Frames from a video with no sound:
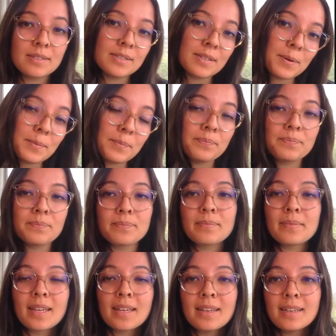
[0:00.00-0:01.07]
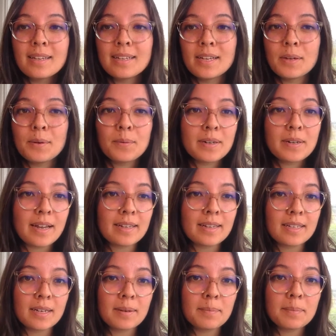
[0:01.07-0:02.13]
So we're not
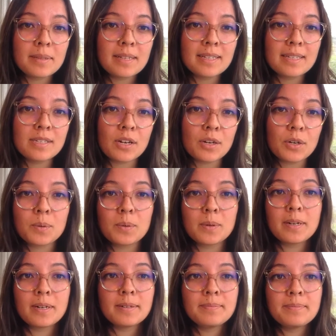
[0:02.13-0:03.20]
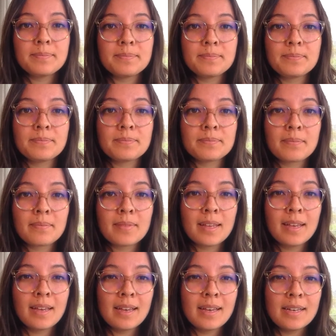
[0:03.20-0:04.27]
in a completely dark corner.
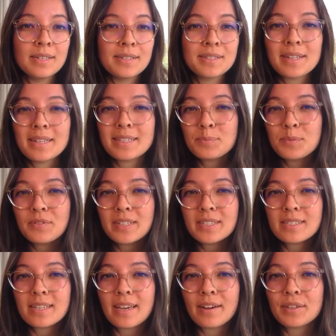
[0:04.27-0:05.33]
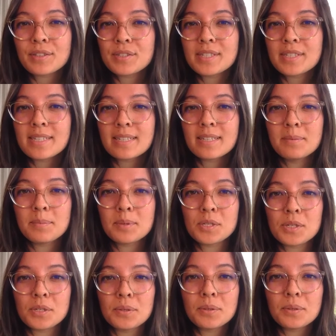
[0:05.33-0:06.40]
So let's move on to characteristic number
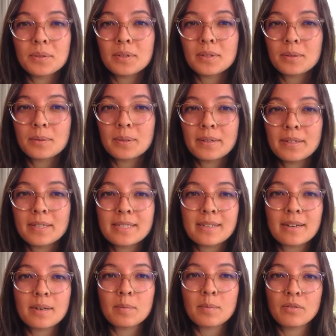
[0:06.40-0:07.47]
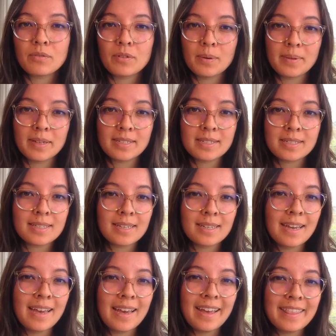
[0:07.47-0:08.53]
2. Queries are performant.
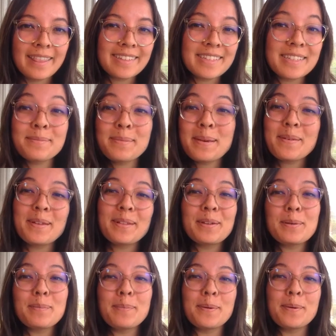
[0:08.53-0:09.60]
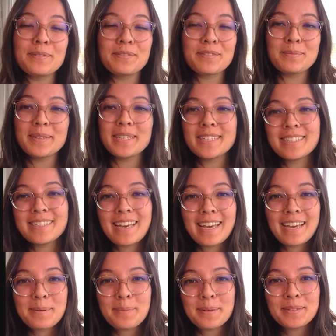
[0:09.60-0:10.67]
This is maybe a little bold for me to
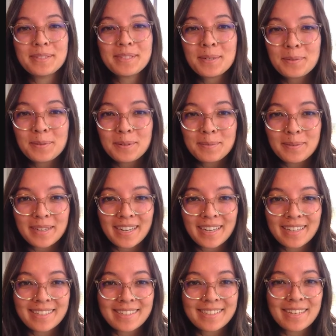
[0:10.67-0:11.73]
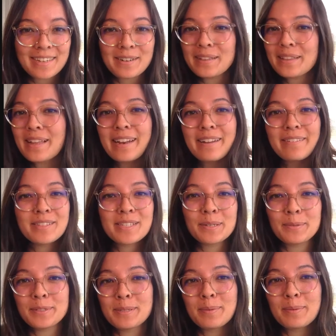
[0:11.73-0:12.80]
say about SQL because there are a lot of
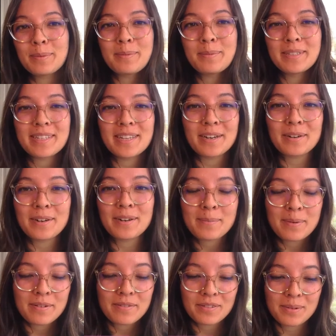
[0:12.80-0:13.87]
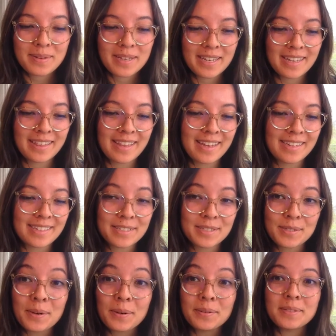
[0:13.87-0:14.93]
SQL deployments that are not performant, and that is
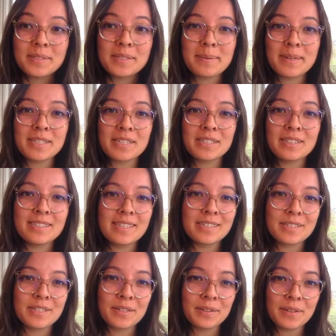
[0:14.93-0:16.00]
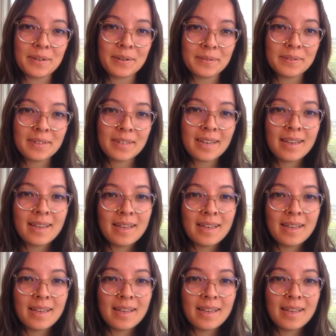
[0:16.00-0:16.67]
its own specialization alone.